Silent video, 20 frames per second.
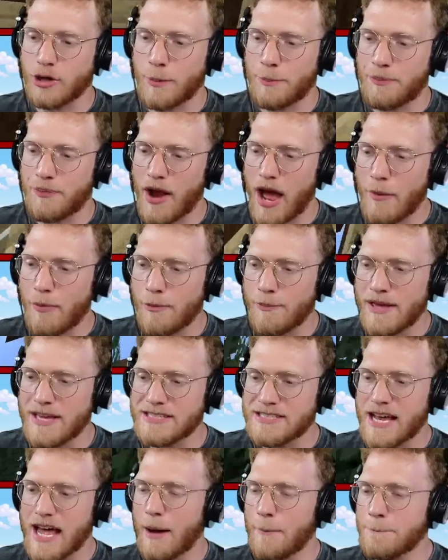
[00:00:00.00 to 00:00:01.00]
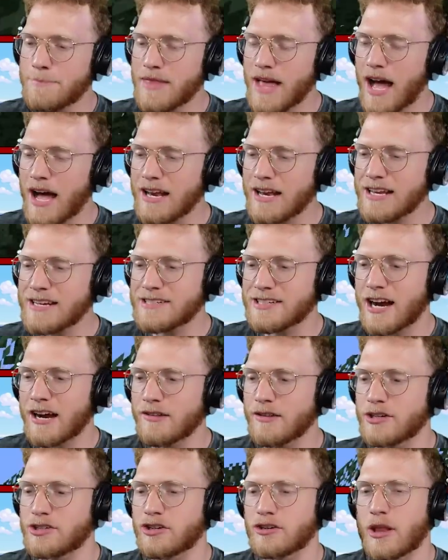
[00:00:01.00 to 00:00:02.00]
The problem is I'm not
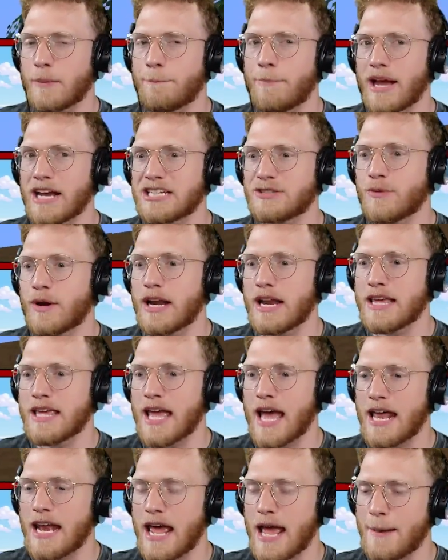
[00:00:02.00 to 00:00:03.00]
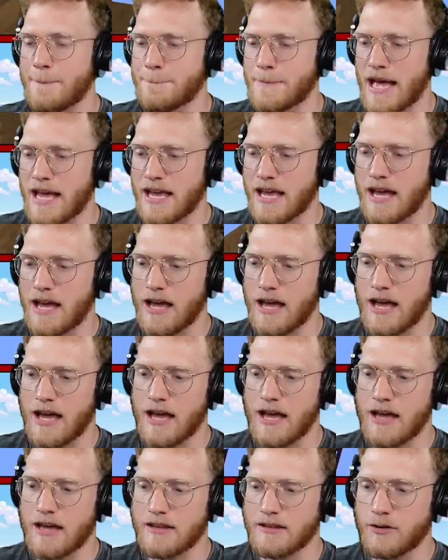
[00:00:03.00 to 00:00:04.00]
entirely sure the best way to get a
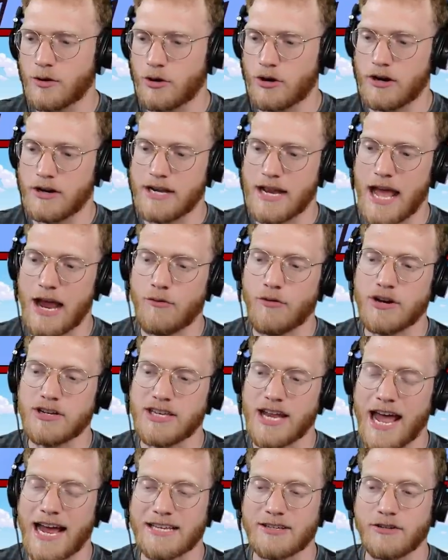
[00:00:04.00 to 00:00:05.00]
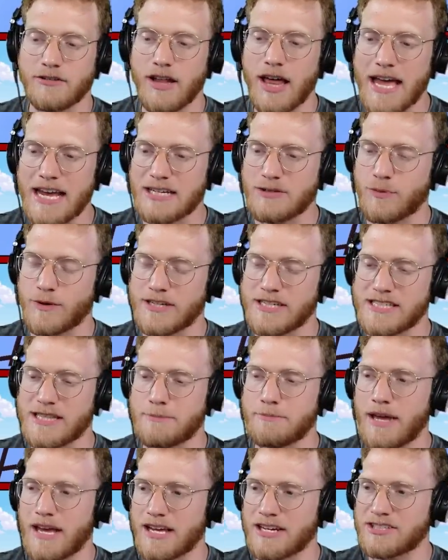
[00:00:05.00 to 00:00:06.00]
Mega or an Aerodactylite, which is the
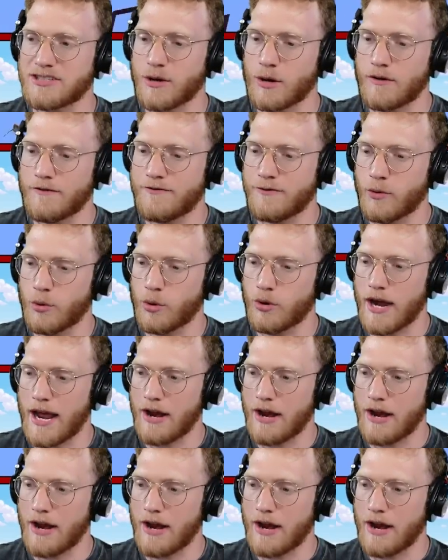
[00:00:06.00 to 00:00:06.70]
Mega Stone for